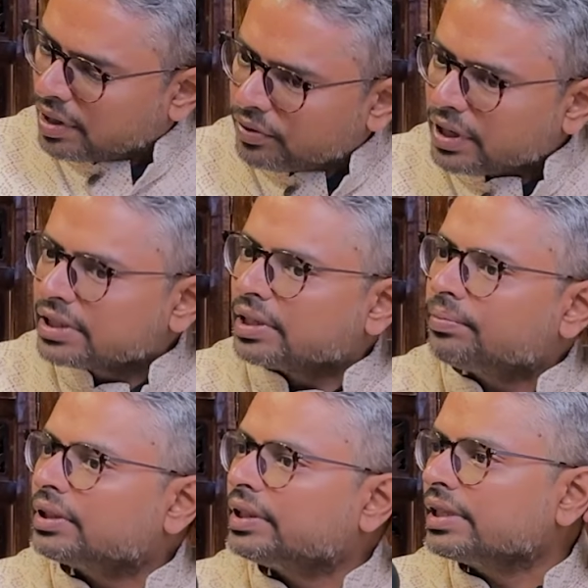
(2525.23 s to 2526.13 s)
have to accept
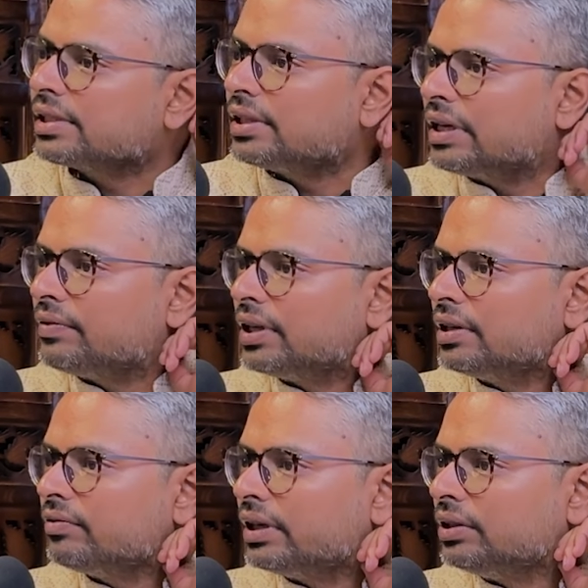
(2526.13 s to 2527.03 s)
the things that they have
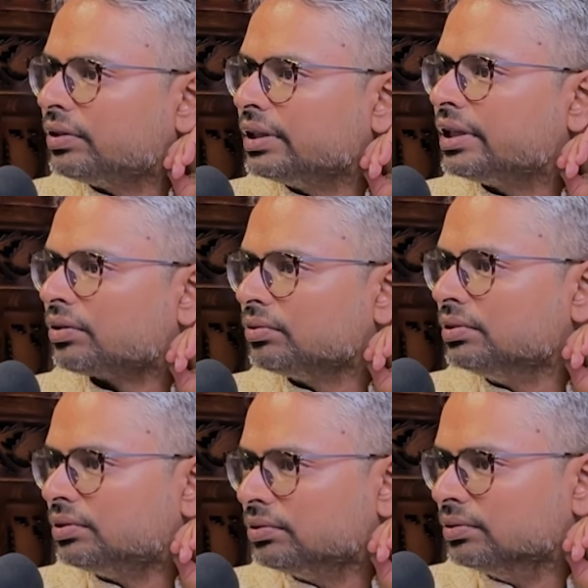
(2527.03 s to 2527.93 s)
done while during their rule
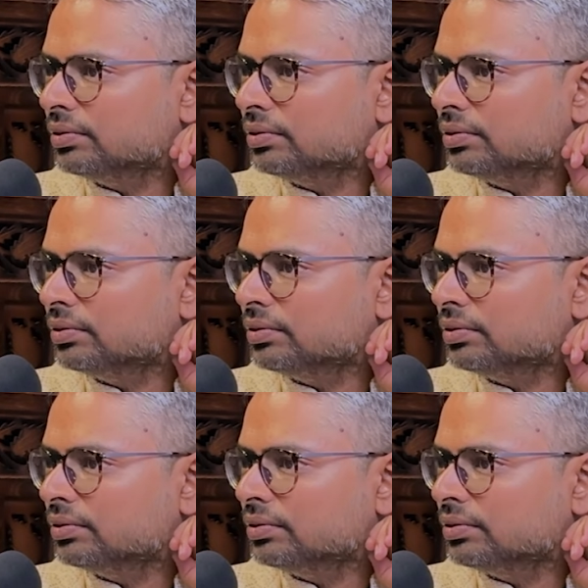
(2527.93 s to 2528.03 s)
too.